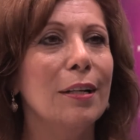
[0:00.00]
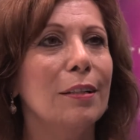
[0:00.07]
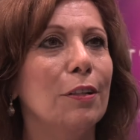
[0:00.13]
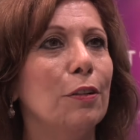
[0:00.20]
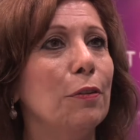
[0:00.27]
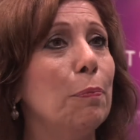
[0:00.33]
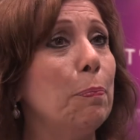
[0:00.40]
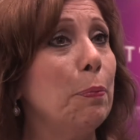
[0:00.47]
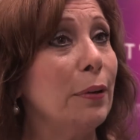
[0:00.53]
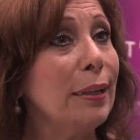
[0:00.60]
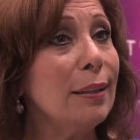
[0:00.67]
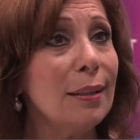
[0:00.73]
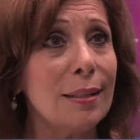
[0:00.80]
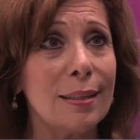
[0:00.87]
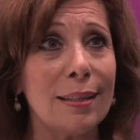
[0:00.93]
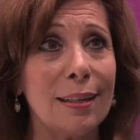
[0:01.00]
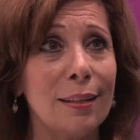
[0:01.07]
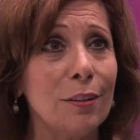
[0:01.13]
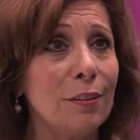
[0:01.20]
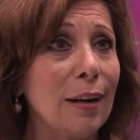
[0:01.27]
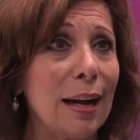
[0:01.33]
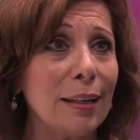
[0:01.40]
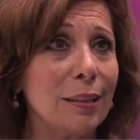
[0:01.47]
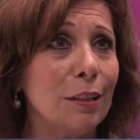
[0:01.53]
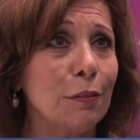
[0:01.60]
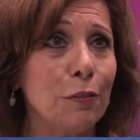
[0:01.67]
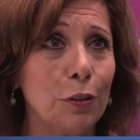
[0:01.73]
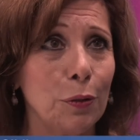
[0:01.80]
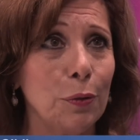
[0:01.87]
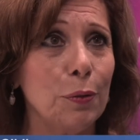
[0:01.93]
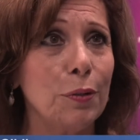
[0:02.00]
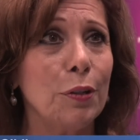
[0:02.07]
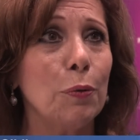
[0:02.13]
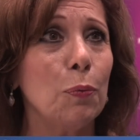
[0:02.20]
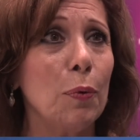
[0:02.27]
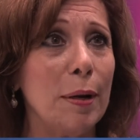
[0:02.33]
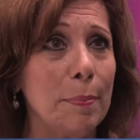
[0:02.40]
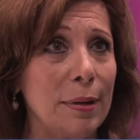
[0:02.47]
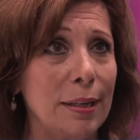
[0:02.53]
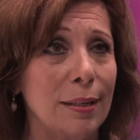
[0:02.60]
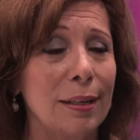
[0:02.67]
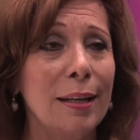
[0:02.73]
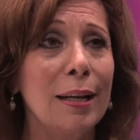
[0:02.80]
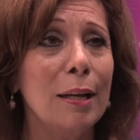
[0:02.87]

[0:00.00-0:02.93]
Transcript: to bring this interactive tool to women,